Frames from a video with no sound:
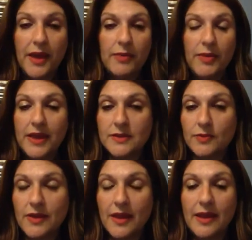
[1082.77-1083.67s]
your baby,
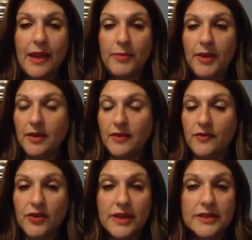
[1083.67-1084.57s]
that's when they're napping.
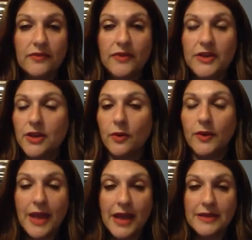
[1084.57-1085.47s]
Give your kids a
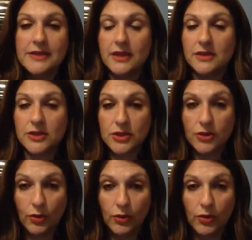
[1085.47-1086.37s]
video. Yes, there's
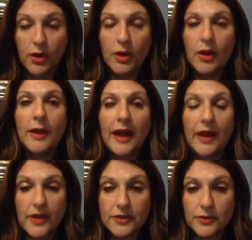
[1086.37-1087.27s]
school
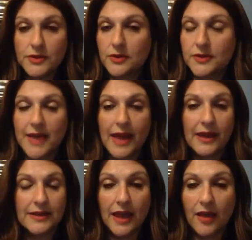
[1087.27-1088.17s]
and there's also
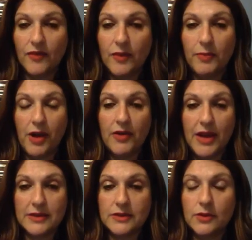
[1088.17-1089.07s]
sanity. Every
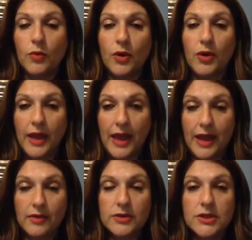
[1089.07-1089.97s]
parent has to work
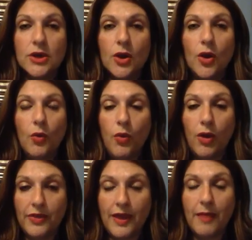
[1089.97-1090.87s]
out
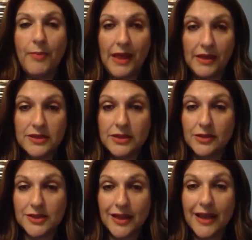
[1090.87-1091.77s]
what that balance
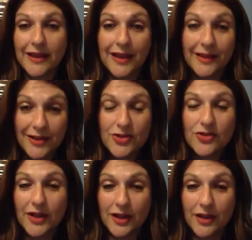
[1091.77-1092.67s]
looks like. Like
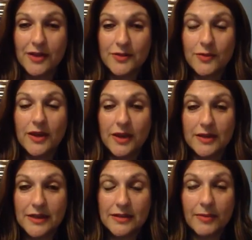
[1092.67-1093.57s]
literally last week,
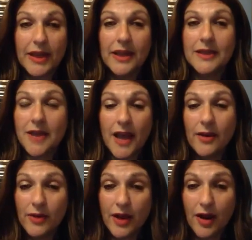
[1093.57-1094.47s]
I said to my kids,
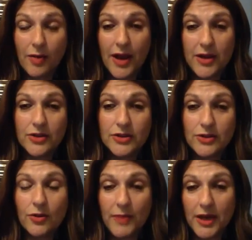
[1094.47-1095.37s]
I don't care about your
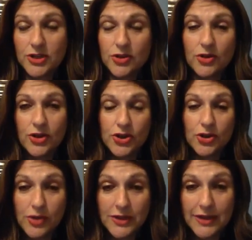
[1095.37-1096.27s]
school. Make sure your
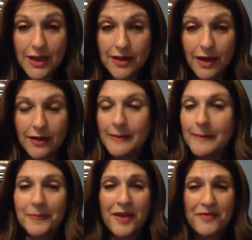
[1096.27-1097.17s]
chores get done.
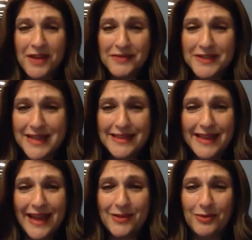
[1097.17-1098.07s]
I've never
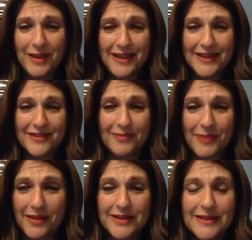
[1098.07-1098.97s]
said that in all my years of
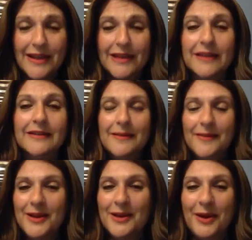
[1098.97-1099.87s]
parenting,
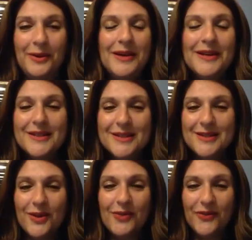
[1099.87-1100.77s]

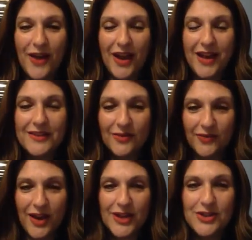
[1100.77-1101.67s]
So
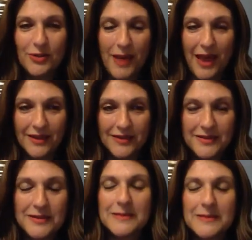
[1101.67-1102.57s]
find your
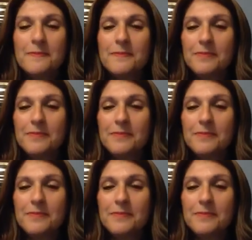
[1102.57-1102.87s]
balance.